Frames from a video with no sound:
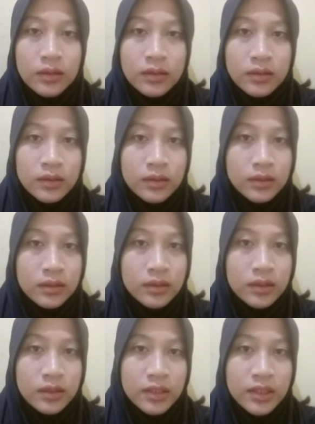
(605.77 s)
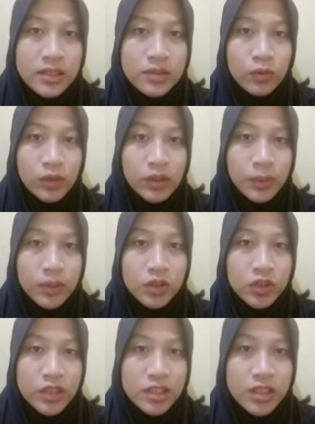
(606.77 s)
The third is multiple
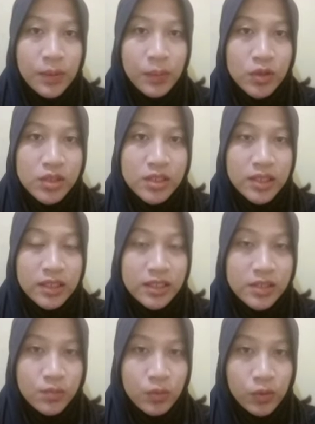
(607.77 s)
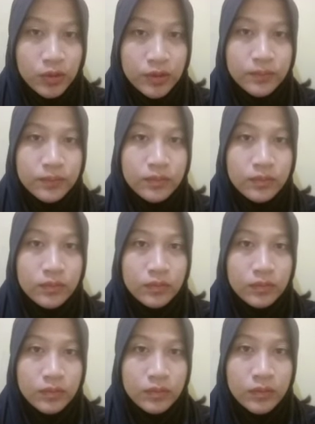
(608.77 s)
choice appropriate response.
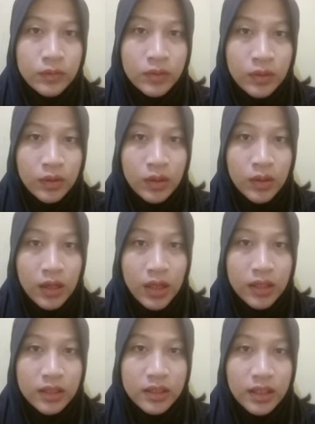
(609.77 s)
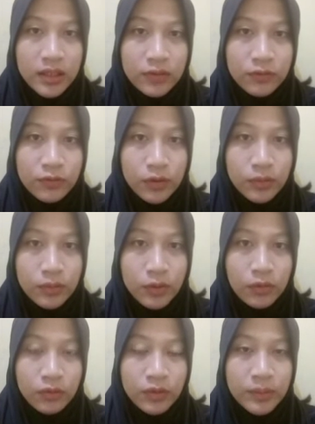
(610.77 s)
Alternative form
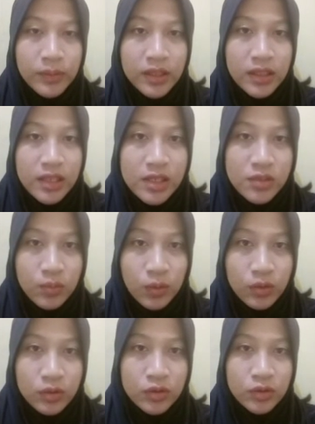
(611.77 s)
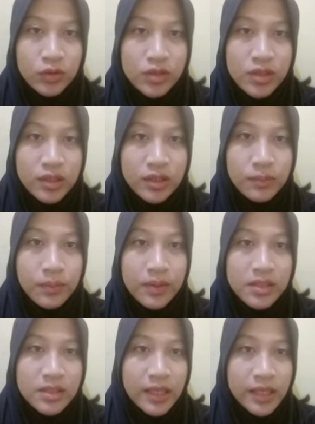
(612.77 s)
of limited response, choosing the
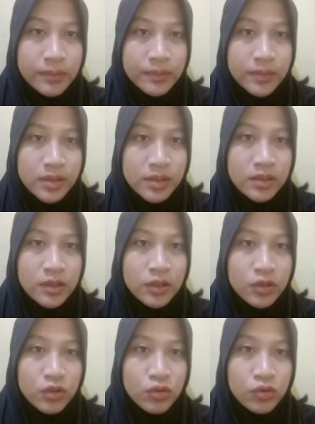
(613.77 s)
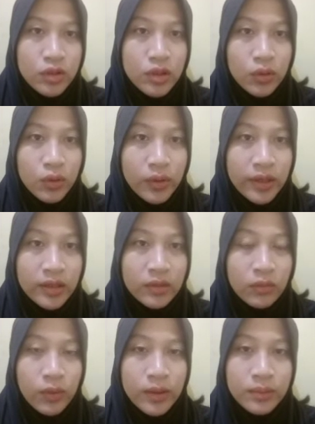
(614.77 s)
best statements. Students look at the
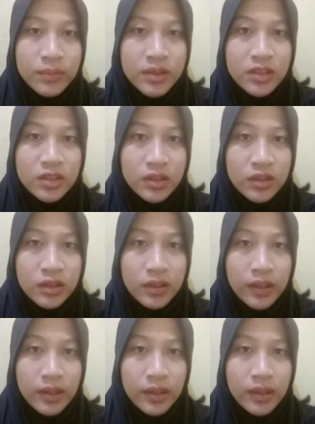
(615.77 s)
one picture,